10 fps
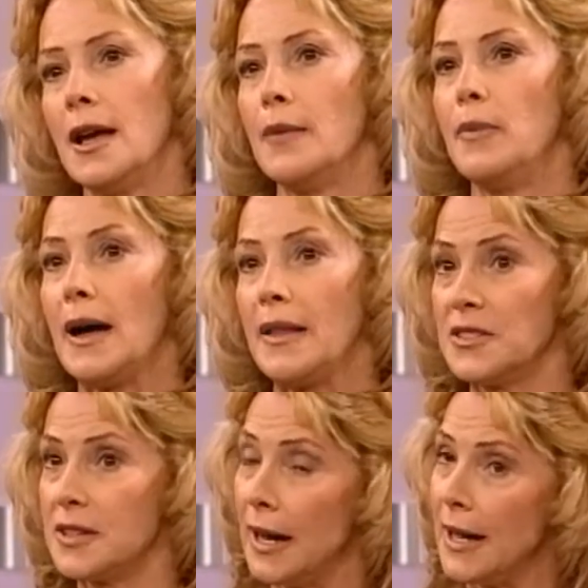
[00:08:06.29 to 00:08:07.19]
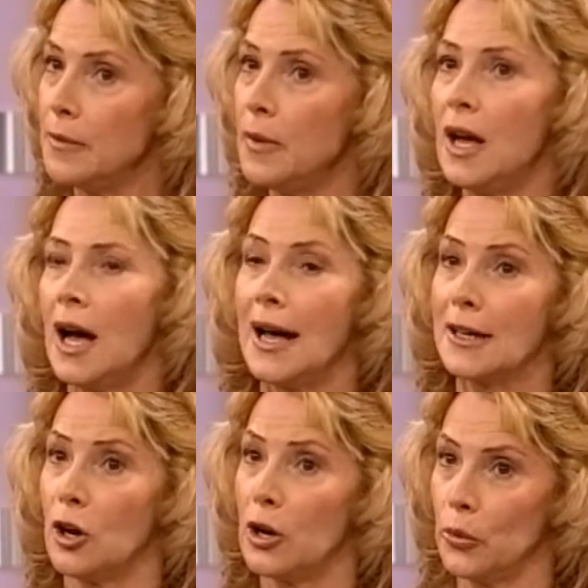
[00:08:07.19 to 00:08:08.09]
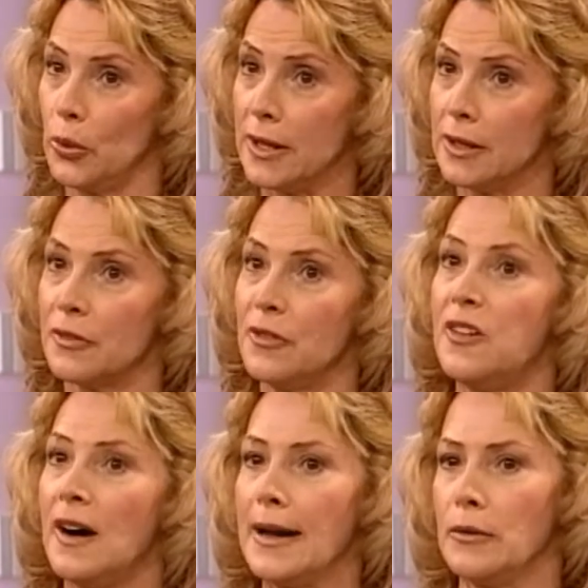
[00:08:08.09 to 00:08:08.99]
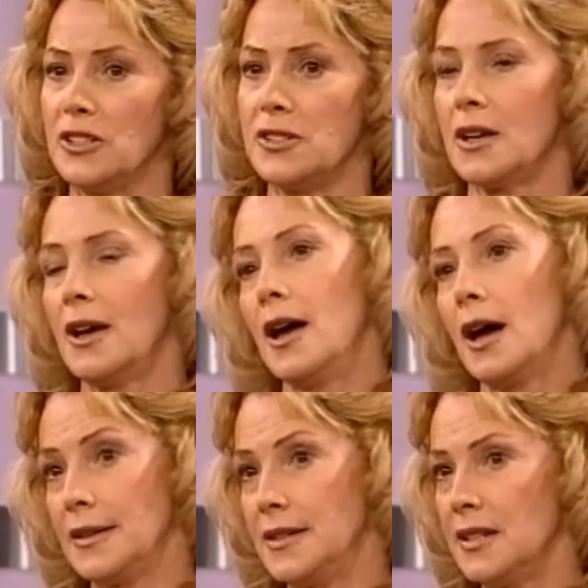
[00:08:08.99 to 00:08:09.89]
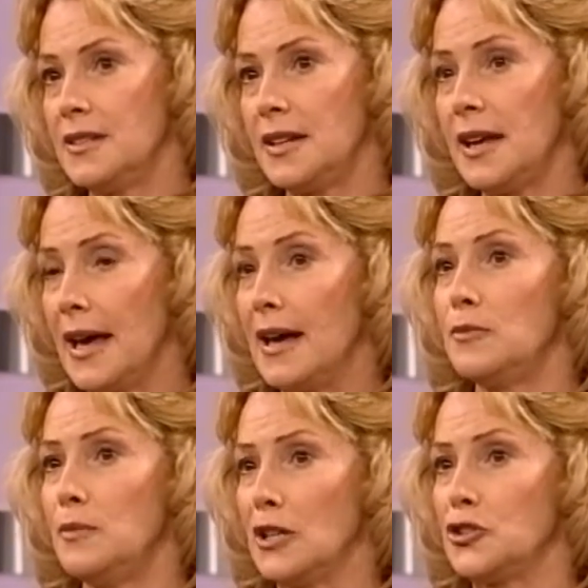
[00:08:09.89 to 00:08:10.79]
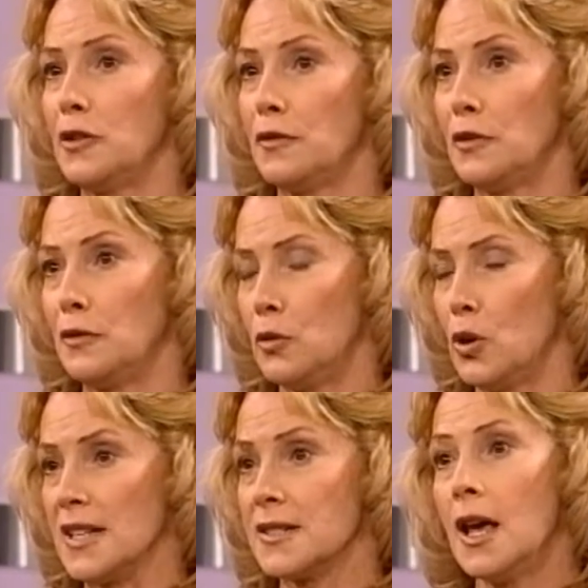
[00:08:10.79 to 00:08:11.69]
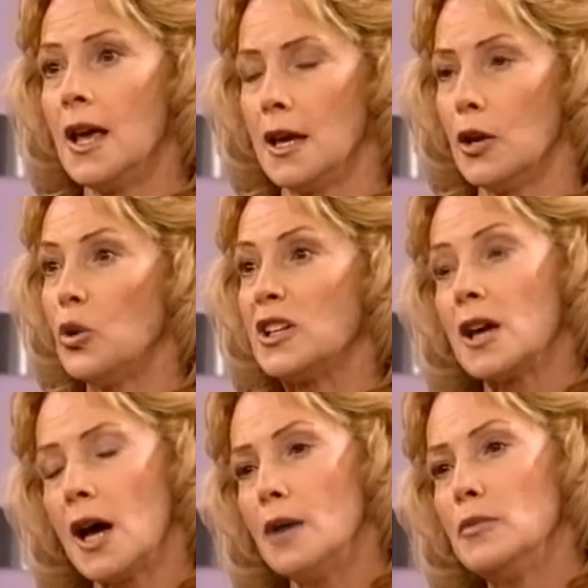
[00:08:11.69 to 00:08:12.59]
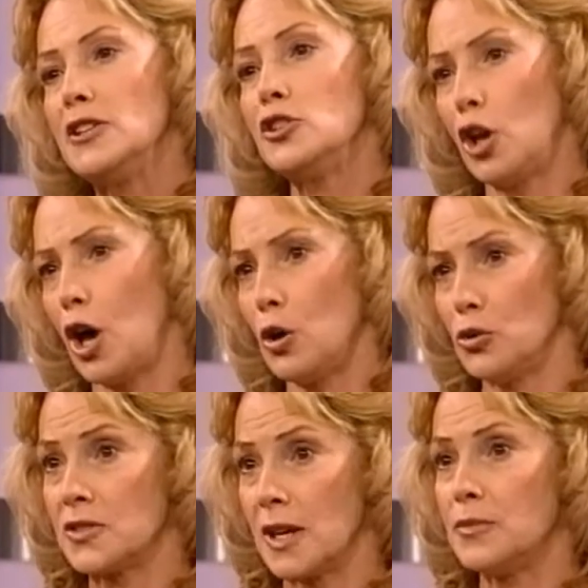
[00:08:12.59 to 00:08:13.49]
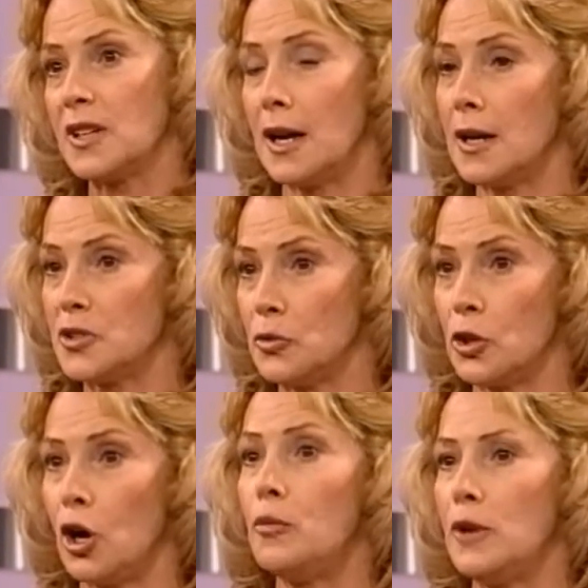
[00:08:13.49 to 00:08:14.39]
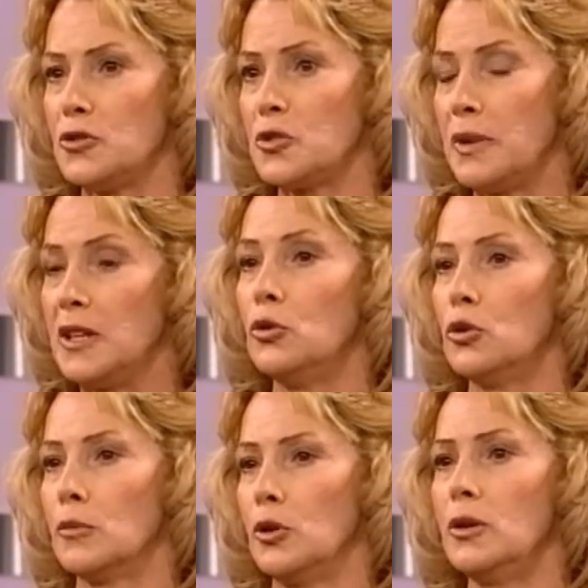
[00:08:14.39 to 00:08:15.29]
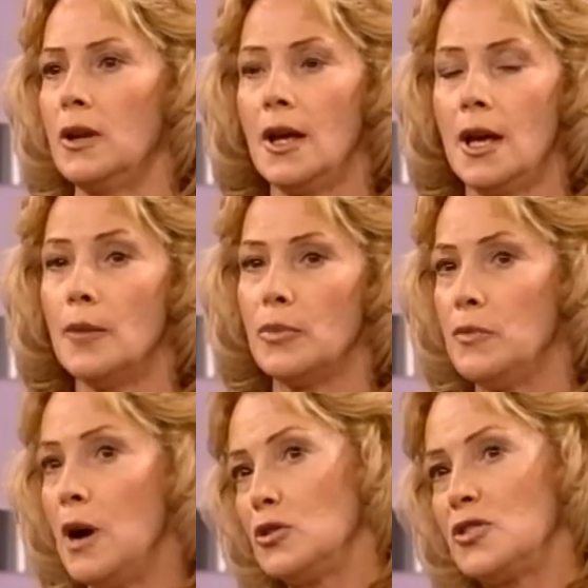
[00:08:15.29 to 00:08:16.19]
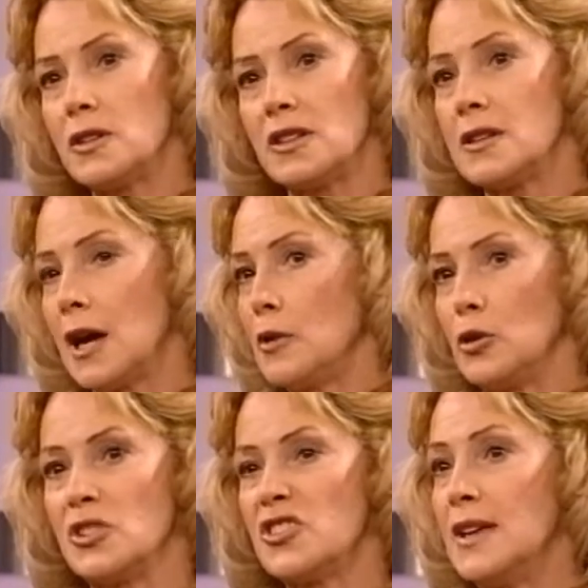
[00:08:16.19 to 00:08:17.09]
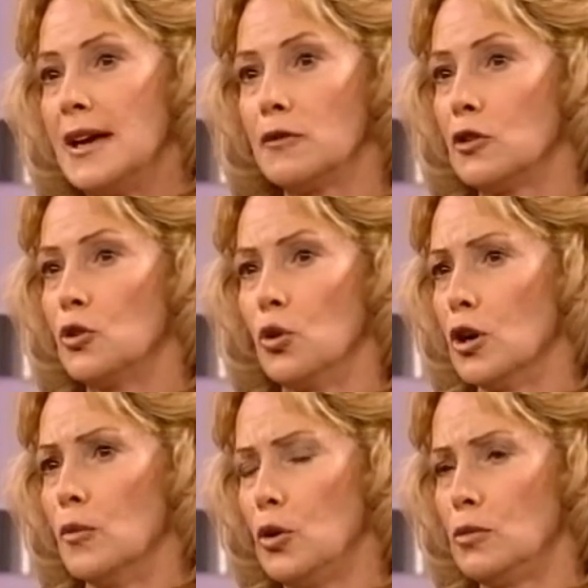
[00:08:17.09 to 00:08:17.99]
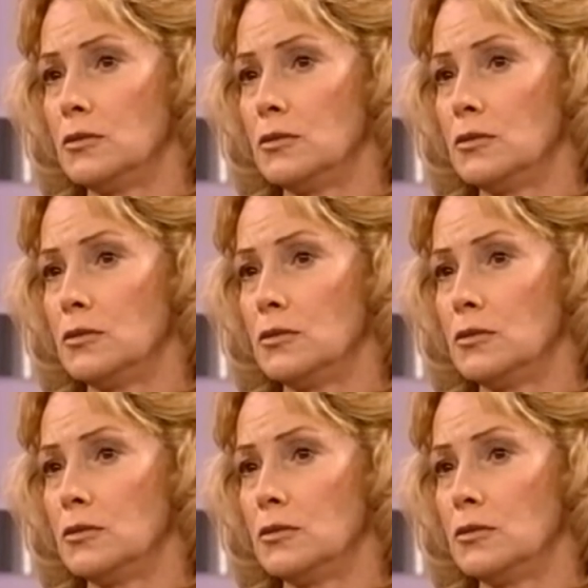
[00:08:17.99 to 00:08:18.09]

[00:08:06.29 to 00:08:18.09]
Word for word: And by the time I got rid of the virus, I didn't have much of a voice. It would come and go. Sometimes it would almost be normal, but most of the time it was never normal.